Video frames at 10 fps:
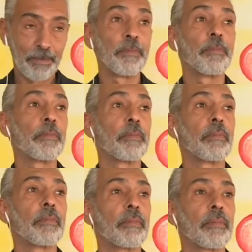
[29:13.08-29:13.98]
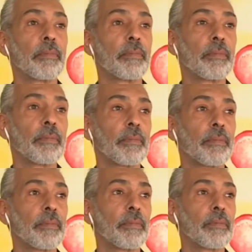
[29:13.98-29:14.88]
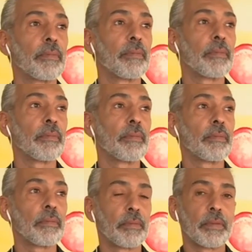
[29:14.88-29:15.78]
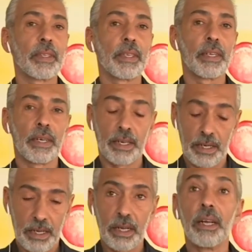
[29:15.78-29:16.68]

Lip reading: No one is speaking in this clip.